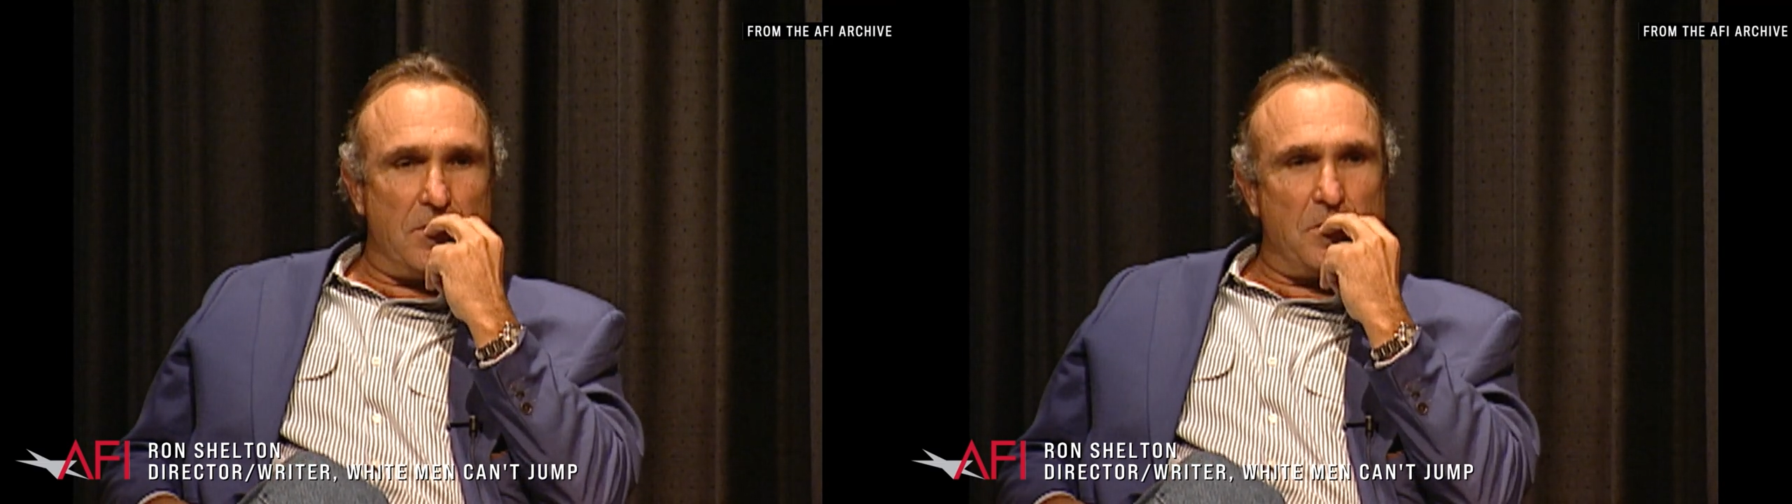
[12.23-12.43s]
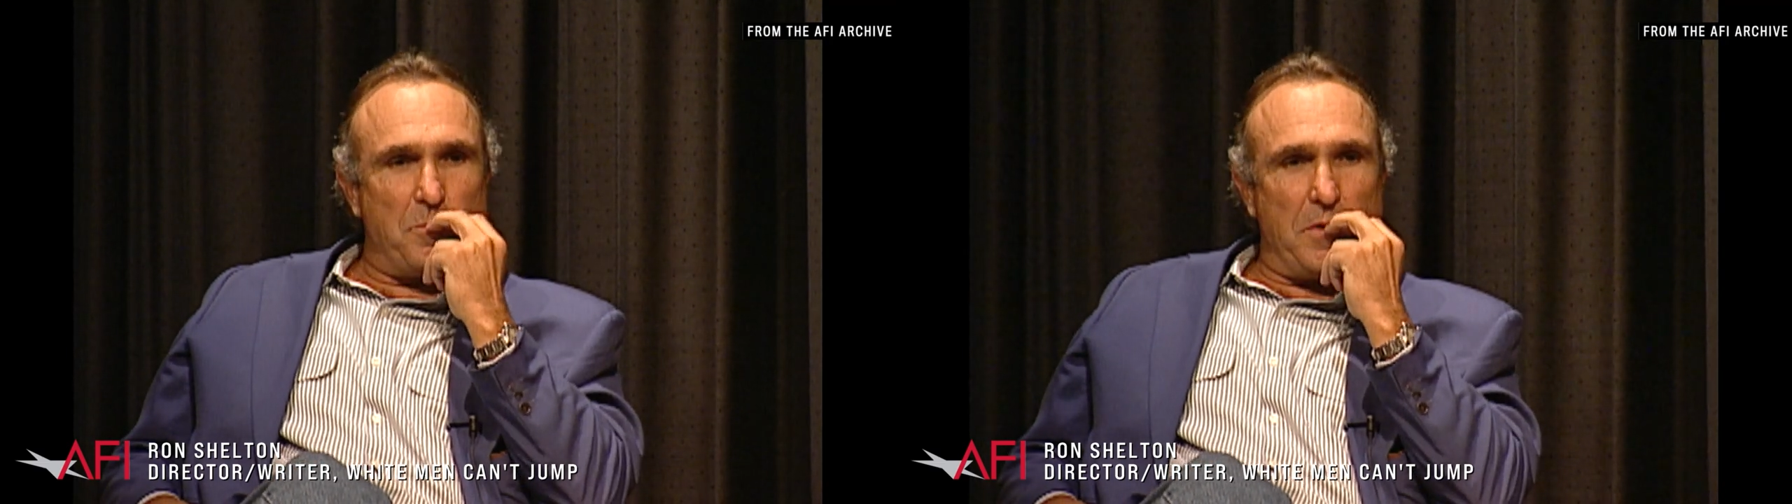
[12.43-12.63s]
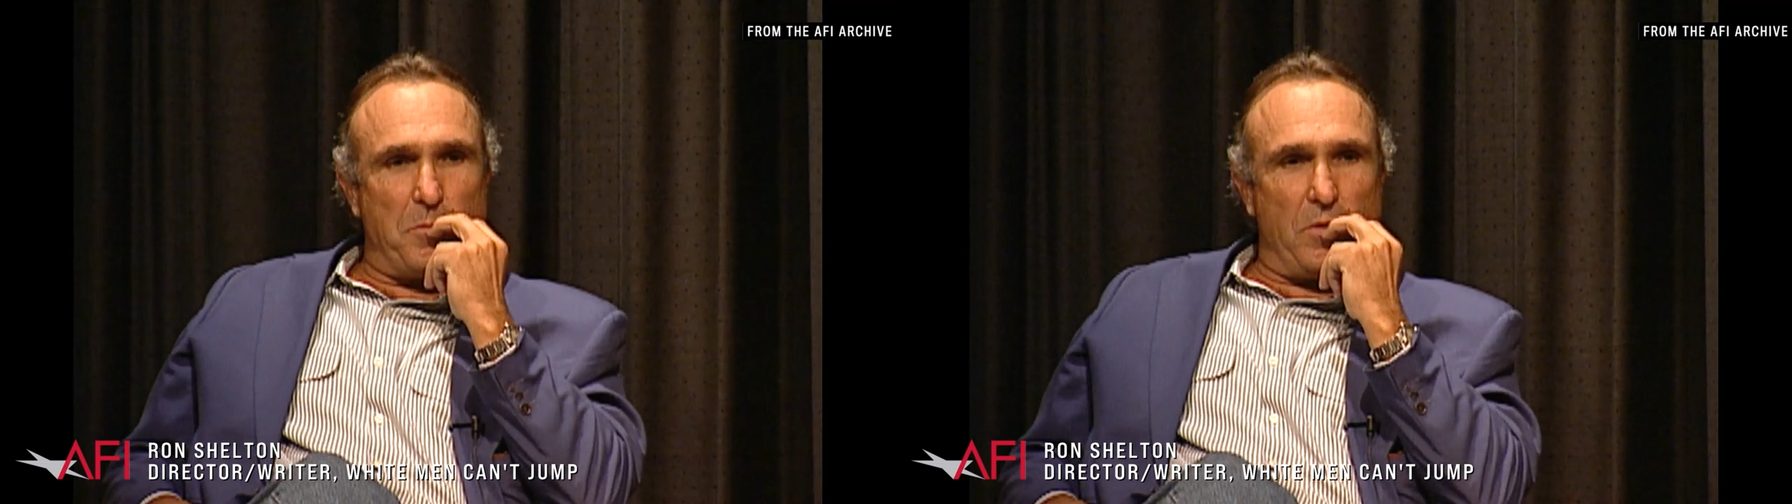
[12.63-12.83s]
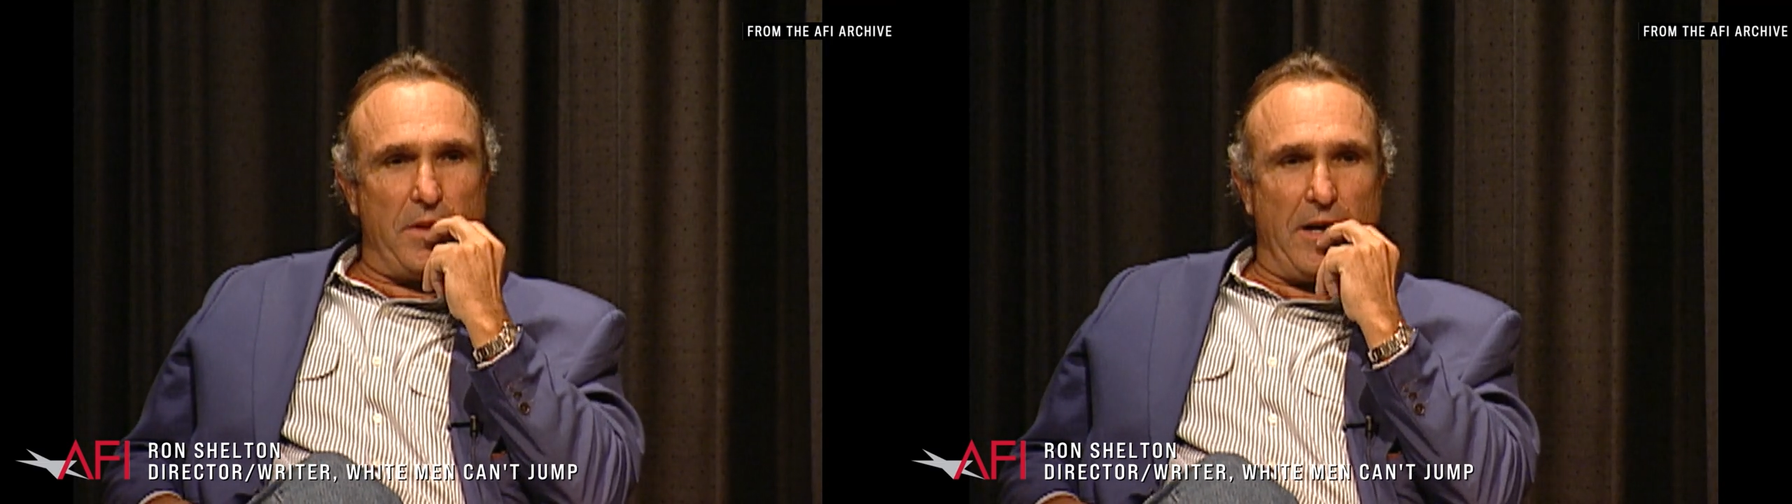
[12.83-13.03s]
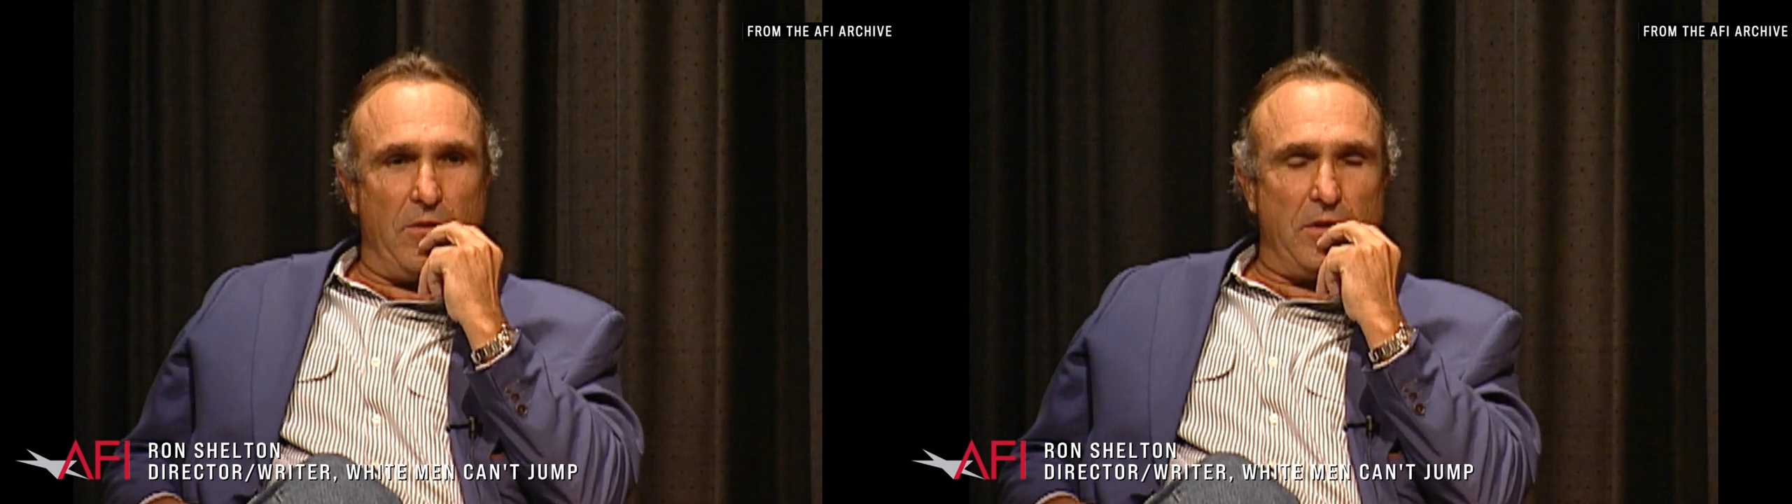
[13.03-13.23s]
than people
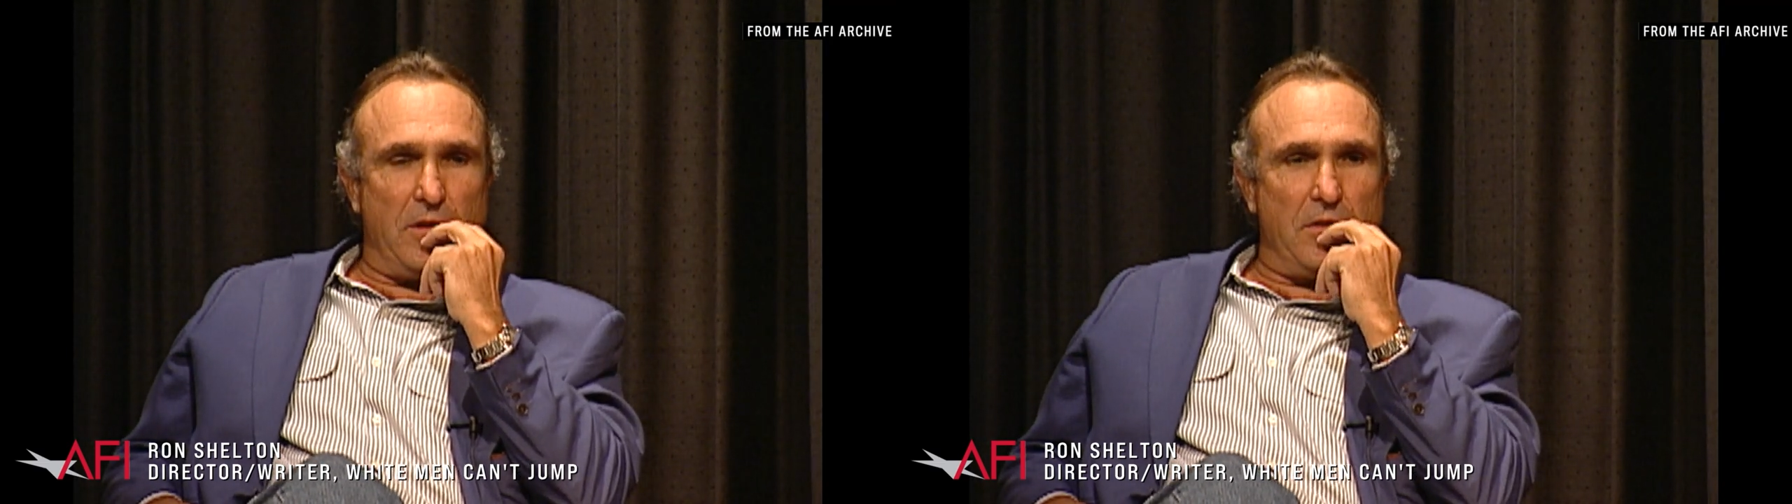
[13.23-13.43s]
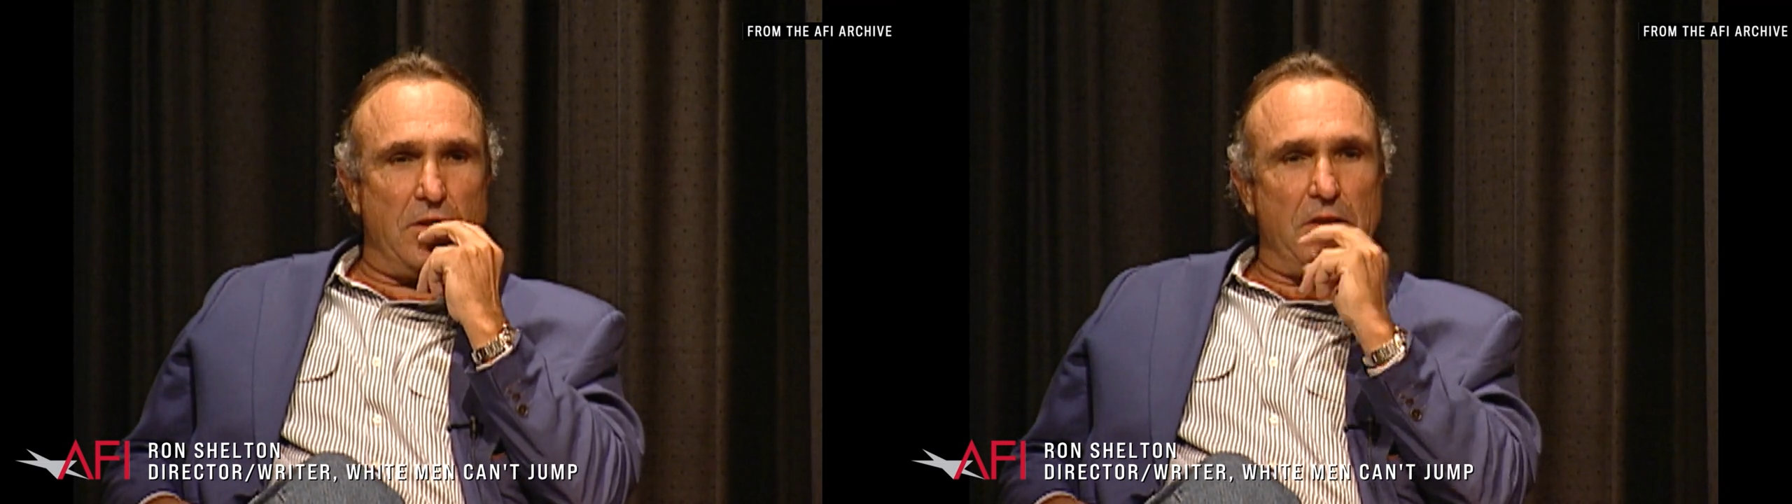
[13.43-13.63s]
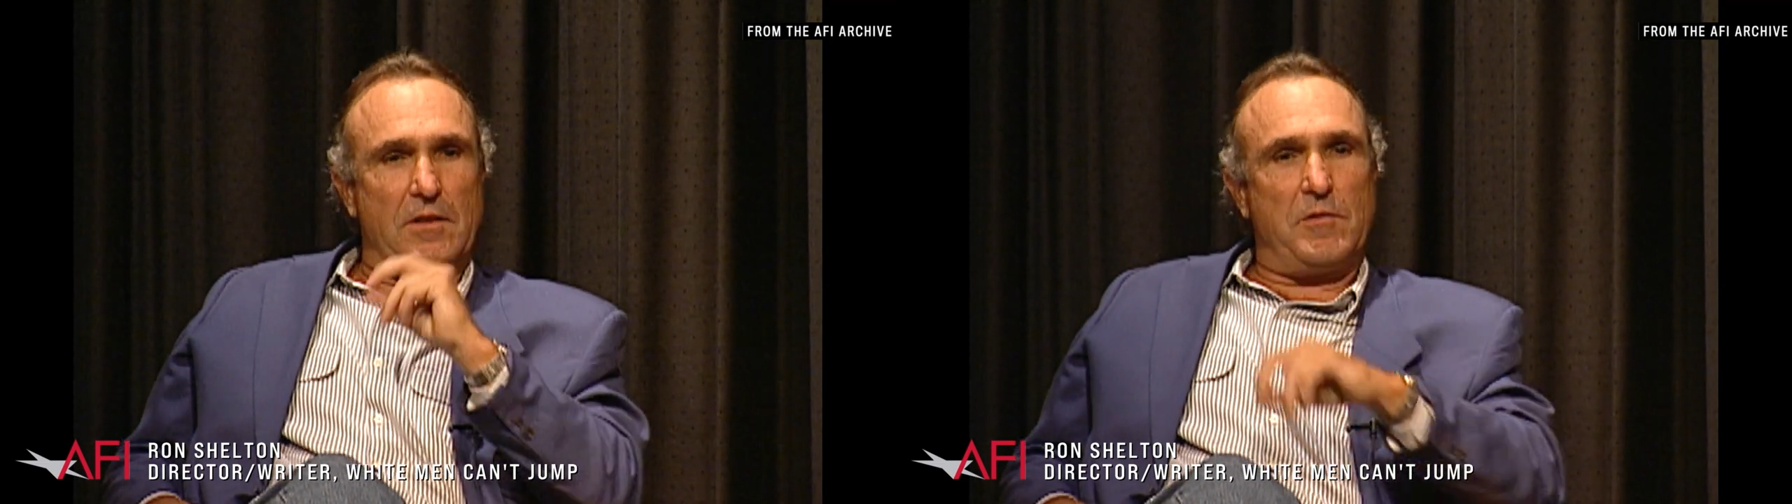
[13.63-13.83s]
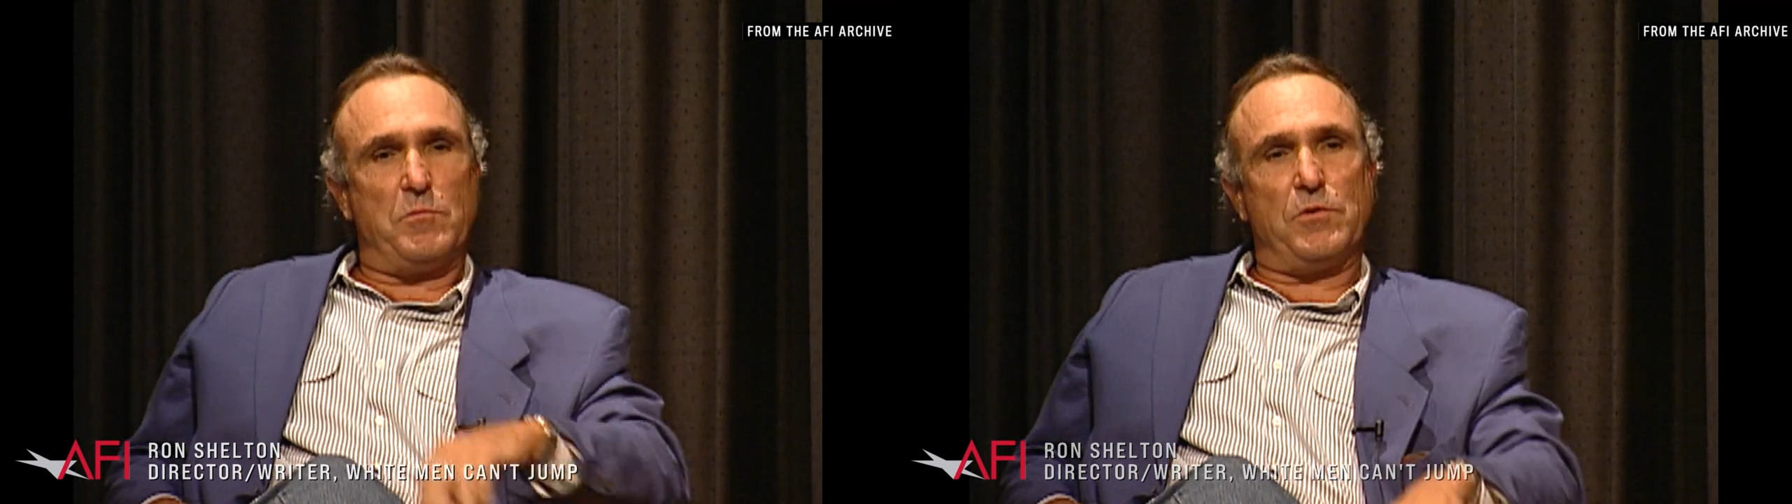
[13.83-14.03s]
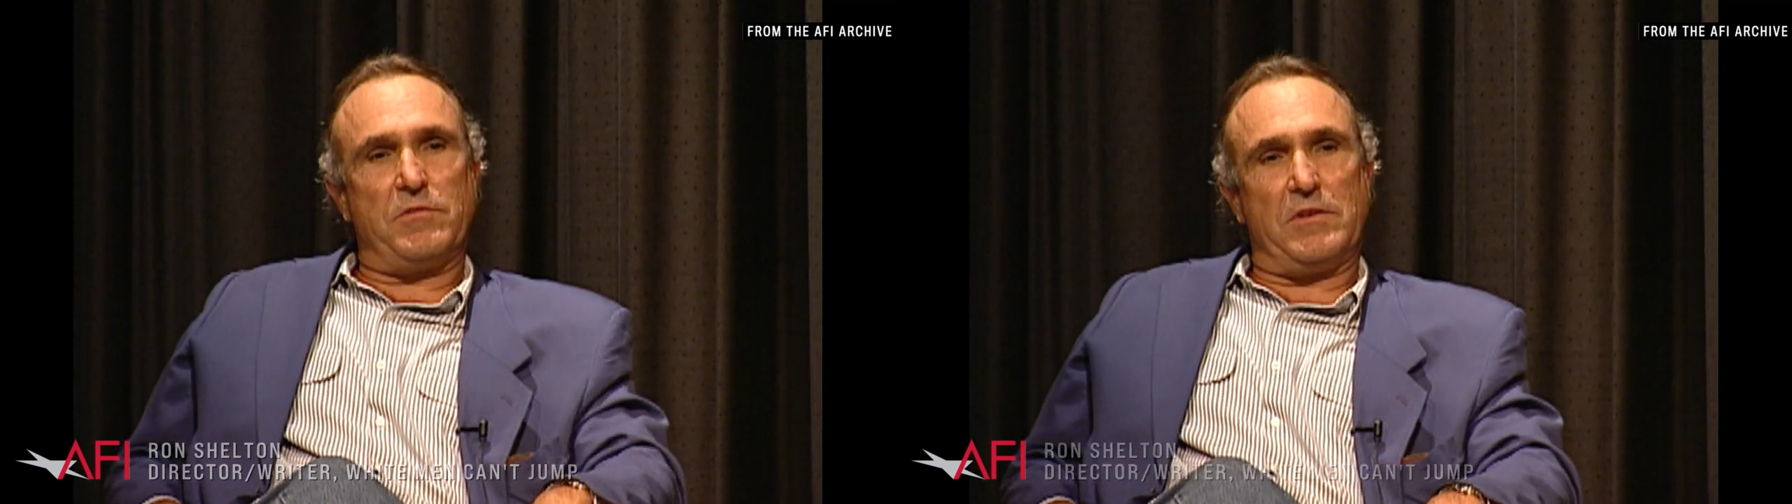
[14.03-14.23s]
without in, in, in
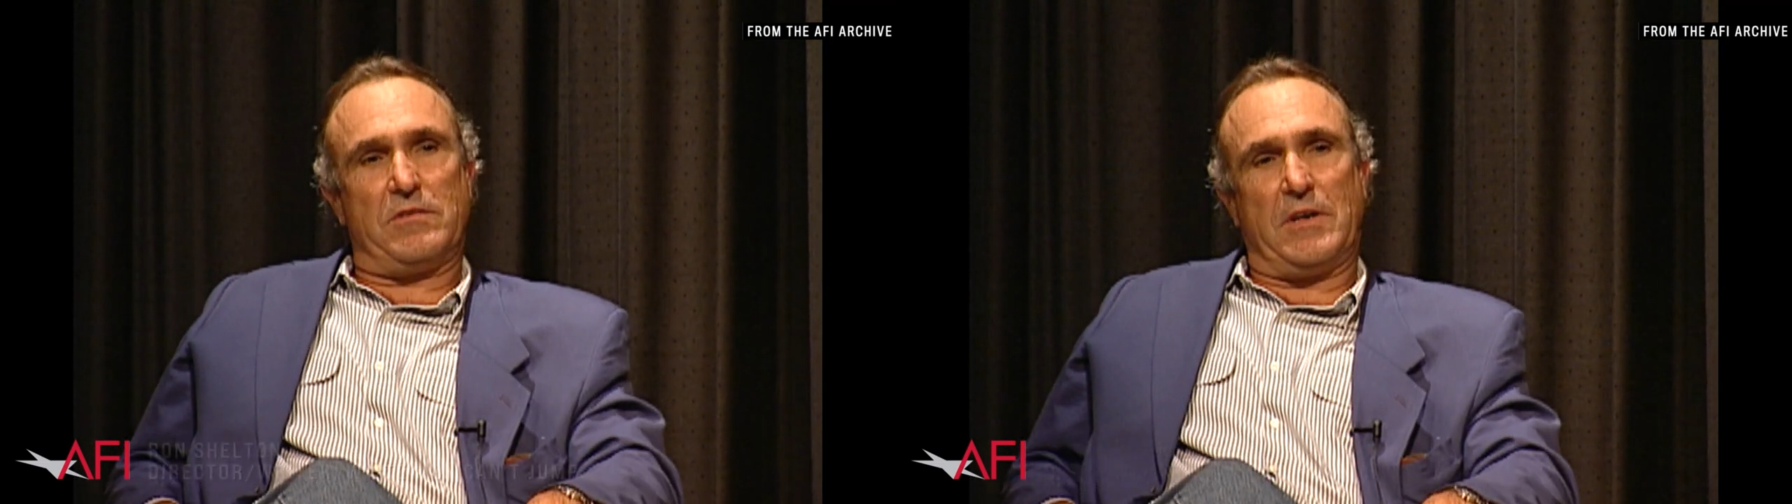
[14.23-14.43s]
movies.